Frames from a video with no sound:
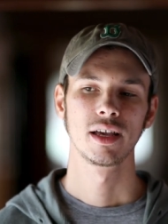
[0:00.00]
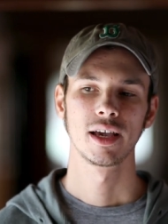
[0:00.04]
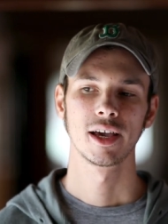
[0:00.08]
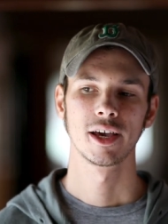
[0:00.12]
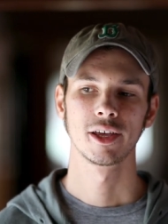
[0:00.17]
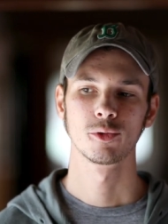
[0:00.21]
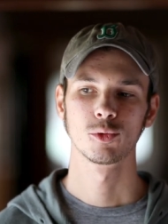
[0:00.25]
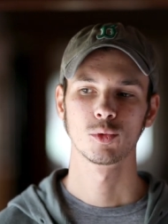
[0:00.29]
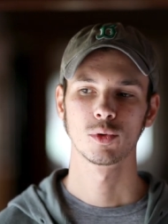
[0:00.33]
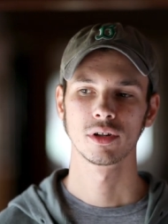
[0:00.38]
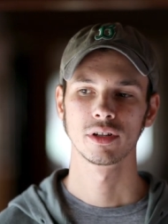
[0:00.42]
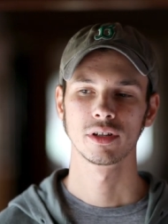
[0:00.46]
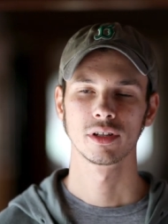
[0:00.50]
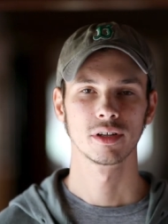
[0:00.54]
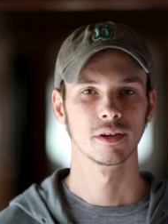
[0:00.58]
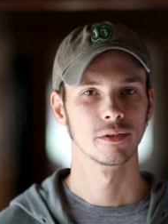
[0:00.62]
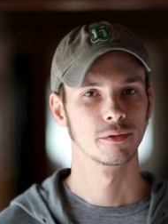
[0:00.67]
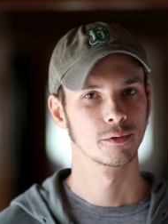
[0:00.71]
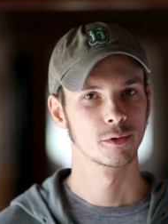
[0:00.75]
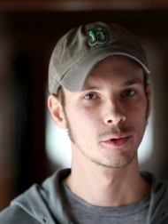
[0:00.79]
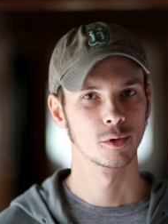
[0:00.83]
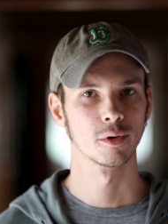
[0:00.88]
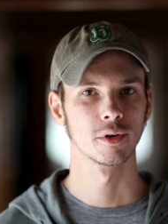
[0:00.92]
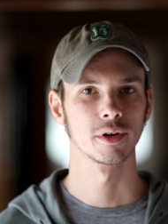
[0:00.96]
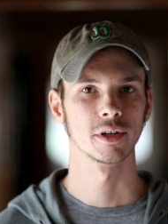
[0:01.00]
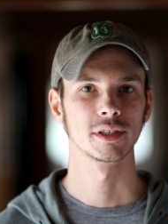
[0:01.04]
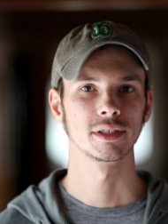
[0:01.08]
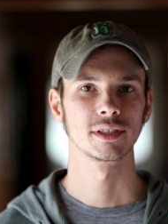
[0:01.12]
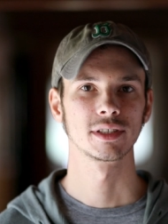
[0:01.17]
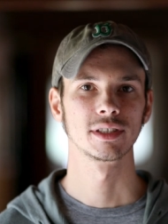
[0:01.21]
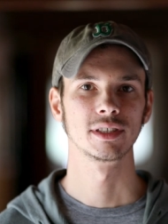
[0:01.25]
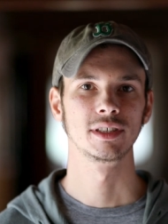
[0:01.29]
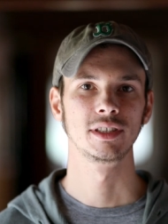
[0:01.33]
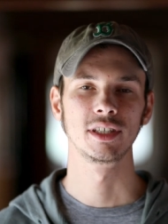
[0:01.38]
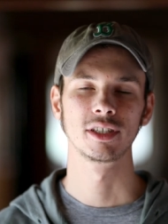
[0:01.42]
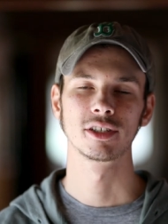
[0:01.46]
And while, of
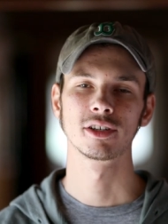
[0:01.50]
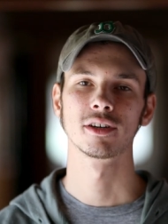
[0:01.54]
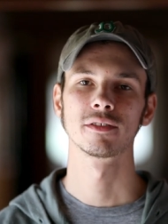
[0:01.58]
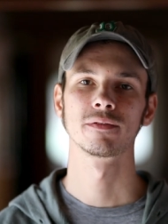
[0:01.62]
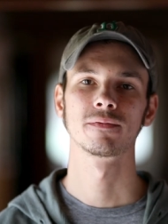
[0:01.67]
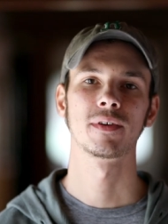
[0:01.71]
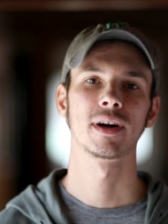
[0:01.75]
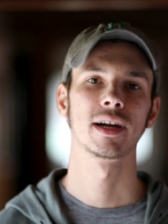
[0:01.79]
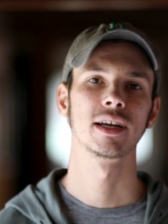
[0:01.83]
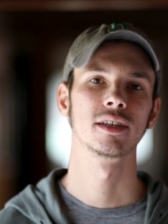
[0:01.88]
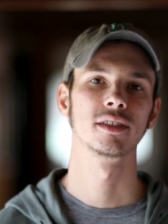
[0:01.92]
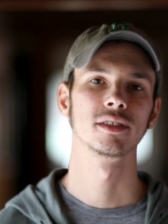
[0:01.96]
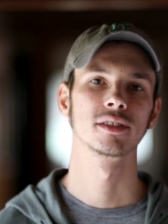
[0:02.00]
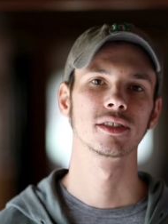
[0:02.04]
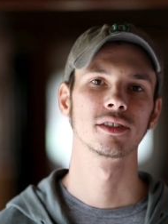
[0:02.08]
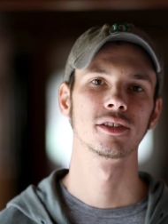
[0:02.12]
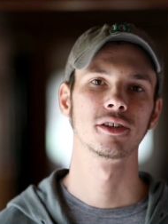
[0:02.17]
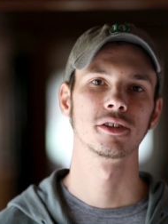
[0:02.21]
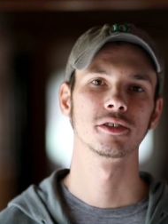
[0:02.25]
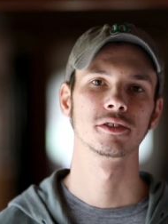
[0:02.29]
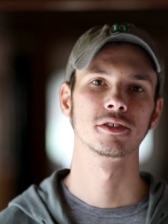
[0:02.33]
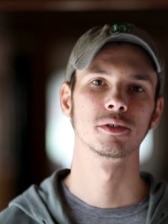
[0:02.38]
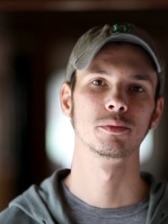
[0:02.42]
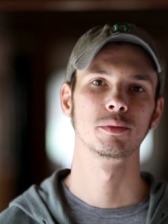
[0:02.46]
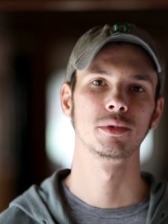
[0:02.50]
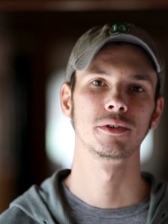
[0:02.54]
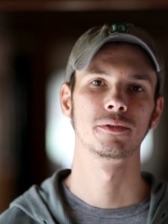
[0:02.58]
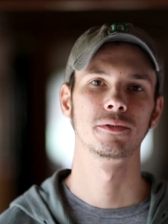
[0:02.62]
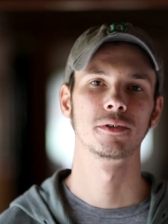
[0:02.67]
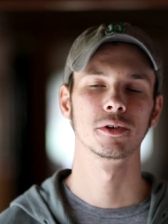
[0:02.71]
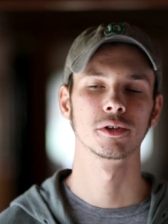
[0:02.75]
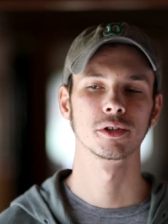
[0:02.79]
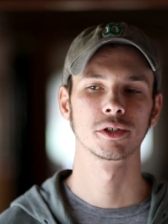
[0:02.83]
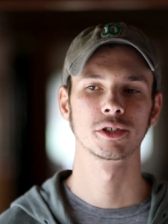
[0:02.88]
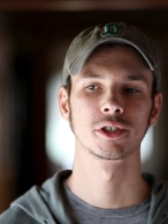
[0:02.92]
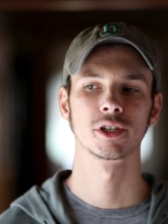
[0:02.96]
course, Nikon files can also be
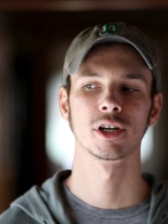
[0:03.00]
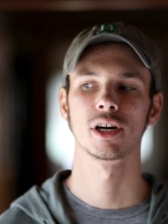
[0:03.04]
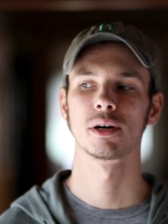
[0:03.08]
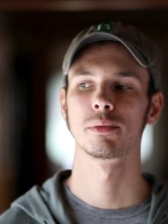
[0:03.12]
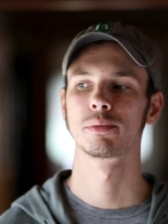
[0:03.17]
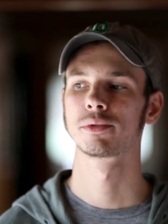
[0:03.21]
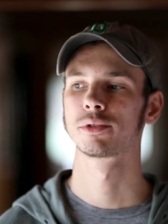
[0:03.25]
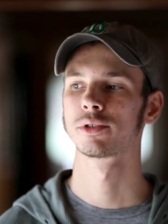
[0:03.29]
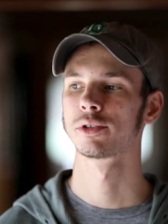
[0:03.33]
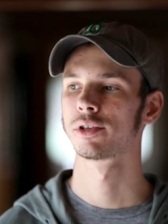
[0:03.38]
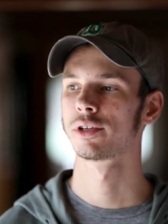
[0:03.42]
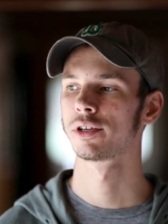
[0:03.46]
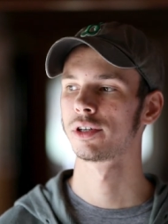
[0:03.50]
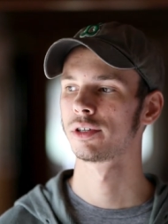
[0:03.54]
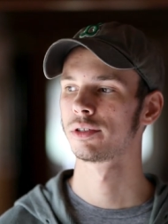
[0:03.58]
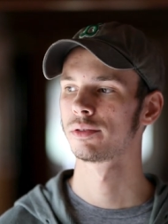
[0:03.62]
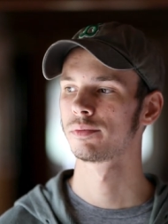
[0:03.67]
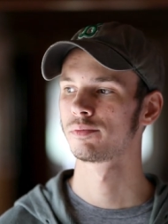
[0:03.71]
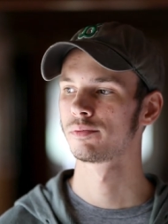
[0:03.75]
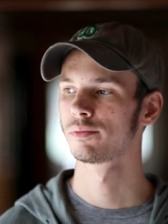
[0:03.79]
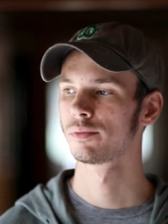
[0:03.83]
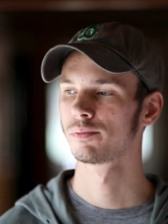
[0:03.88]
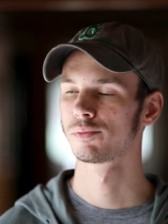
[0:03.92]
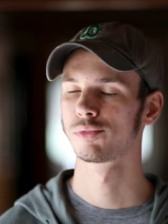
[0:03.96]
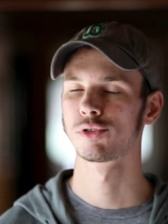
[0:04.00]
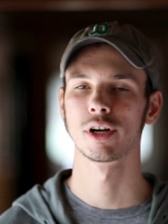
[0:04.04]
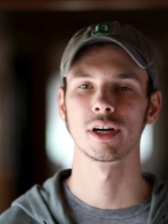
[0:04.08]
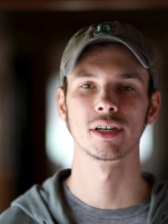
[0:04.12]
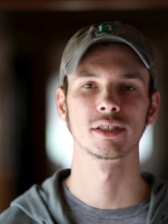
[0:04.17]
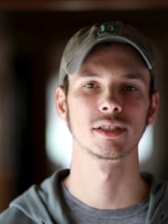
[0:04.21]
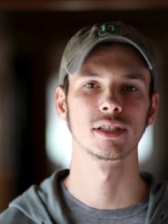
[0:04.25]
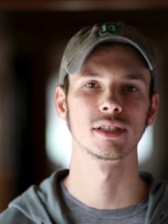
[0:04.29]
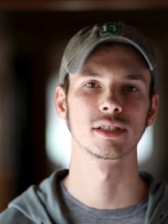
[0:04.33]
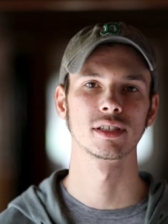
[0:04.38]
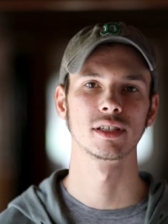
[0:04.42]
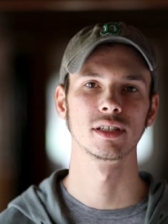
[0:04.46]
photoshopped or
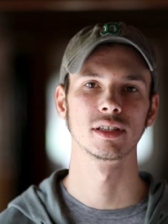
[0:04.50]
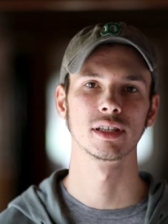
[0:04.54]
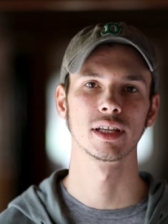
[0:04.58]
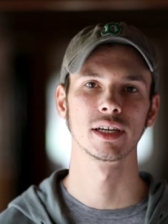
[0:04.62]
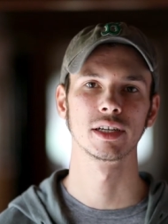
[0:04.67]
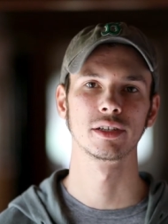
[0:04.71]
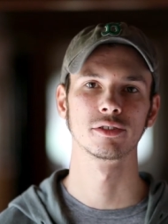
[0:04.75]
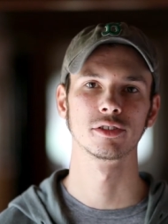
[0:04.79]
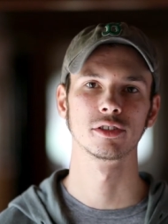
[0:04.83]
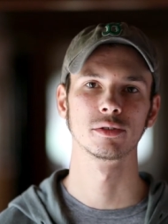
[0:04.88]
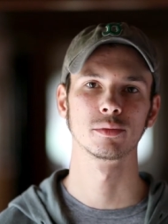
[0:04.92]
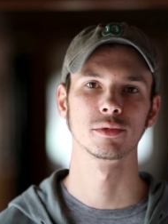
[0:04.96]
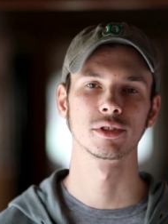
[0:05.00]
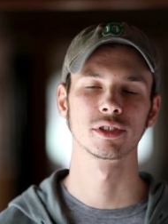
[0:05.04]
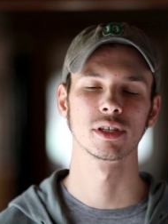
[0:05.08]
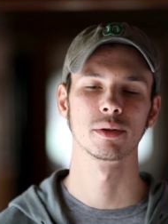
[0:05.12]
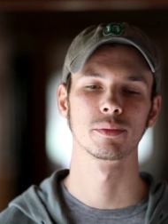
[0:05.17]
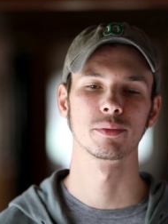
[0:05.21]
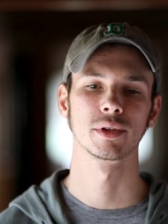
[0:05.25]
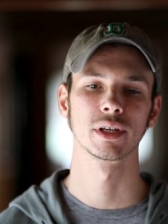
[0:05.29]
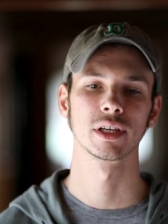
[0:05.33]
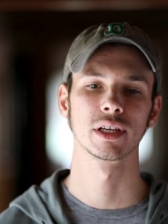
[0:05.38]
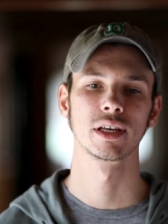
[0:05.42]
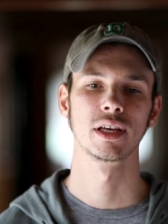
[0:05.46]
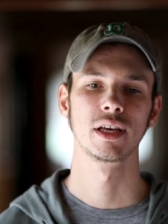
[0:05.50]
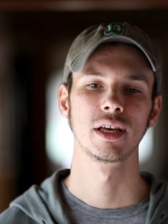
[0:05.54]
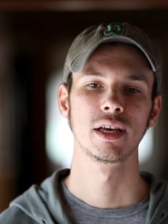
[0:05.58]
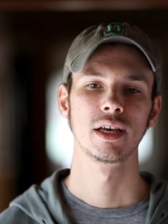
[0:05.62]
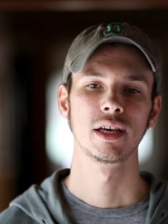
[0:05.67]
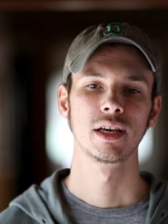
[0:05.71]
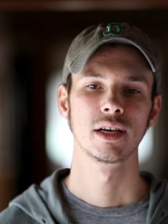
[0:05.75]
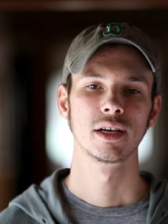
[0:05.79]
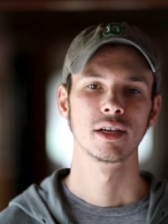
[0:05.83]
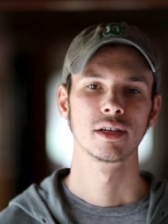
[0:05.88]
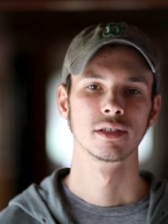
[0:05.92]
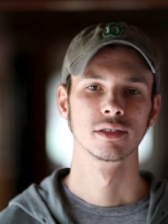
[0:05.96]
processed in Lightroom or something
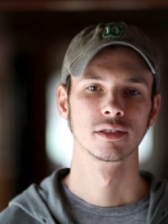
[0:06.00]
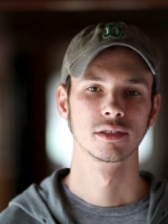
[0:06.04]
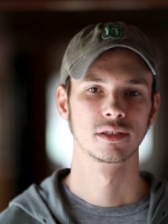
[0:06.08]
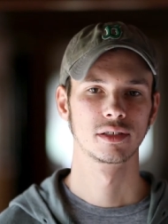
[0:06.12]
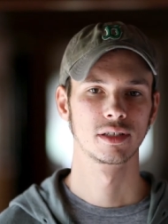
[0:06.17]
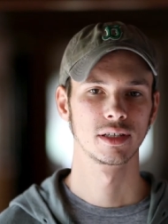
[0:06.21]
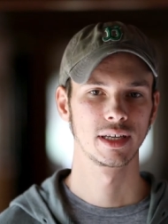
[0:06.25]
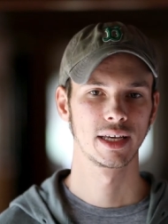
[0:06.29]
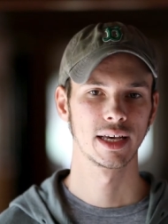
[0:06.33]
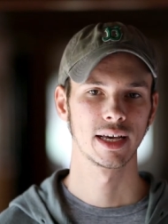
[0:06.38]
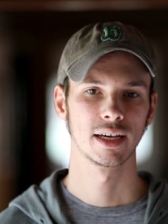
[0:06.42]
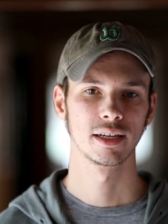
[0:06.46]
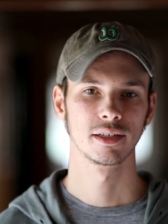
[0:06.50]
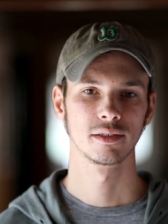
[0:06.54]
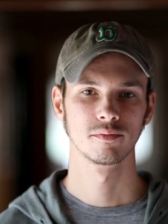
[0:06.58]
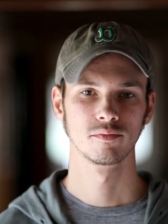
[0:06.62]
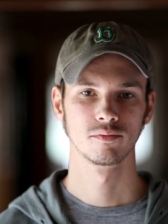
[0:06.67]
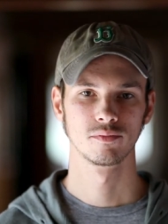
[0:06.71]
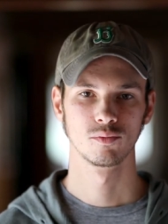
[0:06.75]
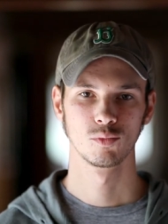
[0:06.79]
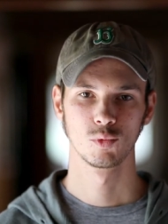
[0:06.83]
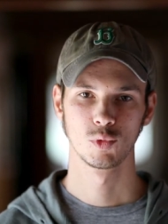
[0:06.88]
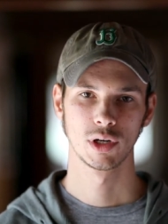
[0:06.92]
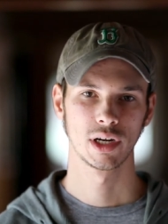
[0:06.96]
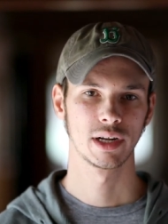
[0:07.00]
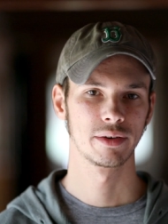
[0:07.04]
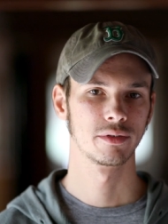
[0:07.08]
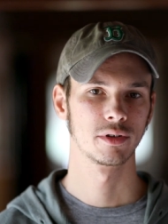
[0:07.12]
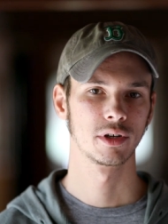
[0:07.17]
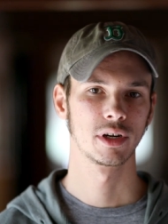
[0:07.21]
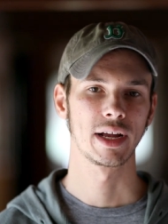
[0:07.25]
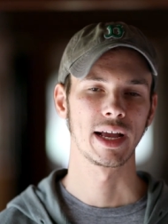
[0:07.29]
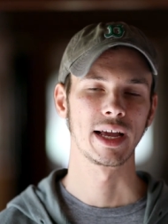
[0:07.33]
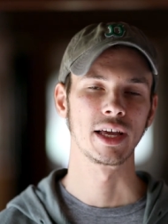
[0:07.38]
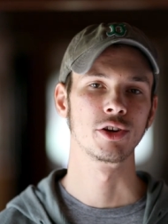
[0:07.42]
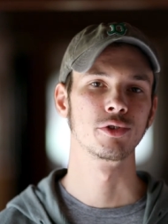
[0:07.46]
to get
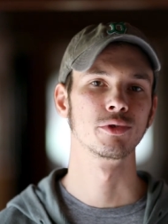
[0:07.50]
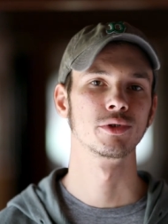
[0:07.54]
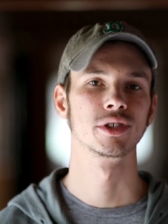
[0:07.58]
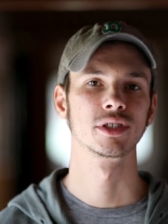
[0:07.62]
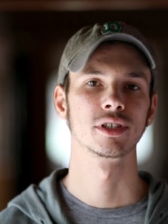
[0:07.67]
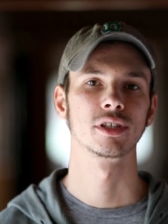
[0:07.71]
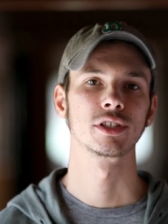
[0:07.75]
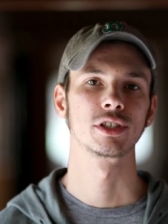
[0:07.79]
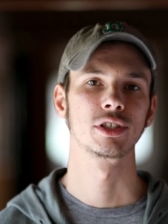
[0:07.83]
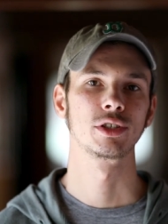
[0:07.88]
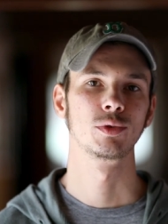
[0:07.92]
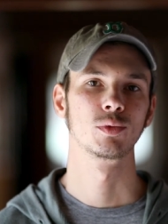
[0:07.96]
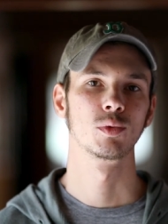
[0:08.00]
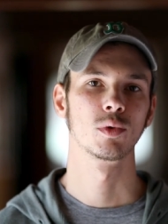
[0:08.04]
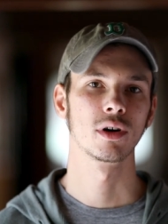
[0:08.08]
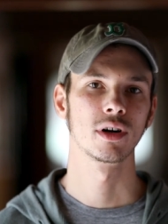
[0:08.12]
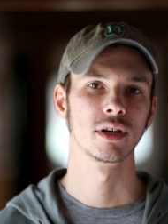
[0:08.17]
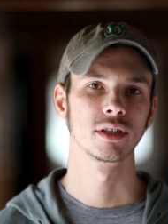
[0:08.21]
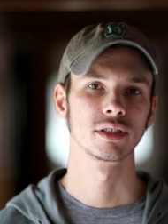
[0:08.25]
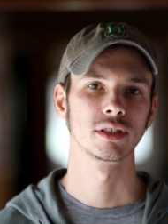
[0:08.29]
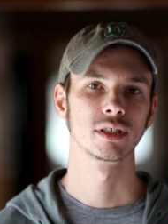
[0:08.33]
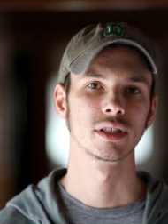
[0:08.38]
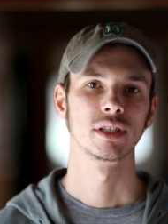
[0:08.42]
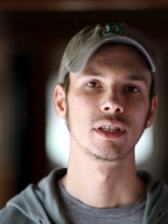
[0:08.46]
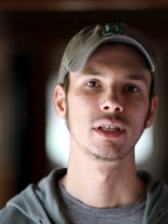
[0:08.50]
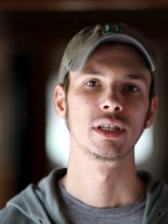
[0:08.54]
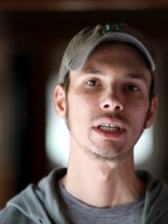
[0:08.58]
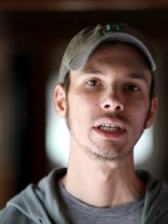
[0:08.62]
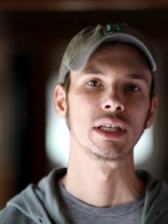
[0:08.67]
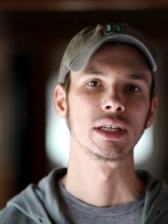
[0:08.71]
whatever end result you want,